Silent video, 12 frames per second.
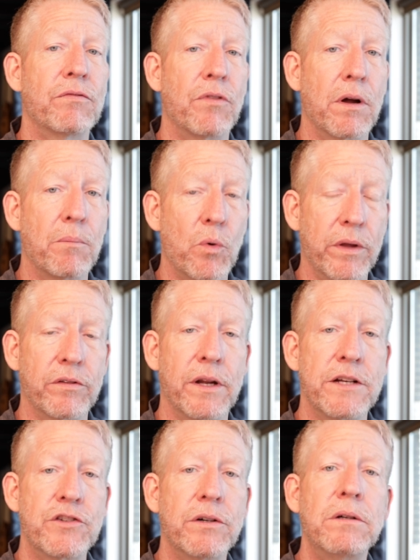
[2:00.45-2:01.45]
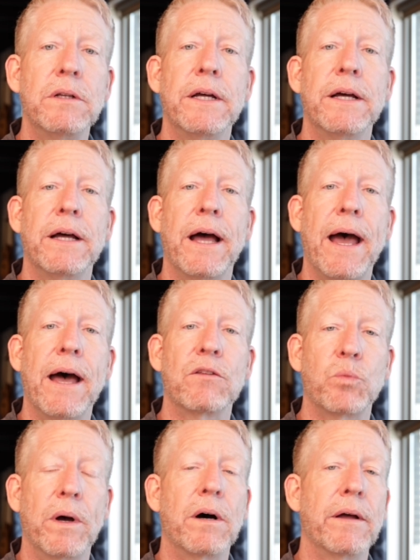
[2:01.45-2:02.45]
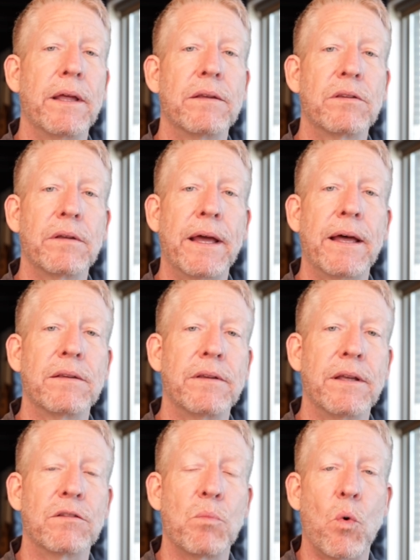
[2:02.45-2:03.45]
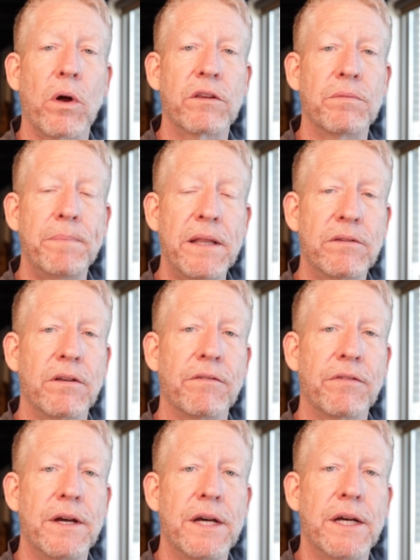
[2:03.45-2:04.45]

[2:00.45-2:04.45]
from residential as well as is more expensive.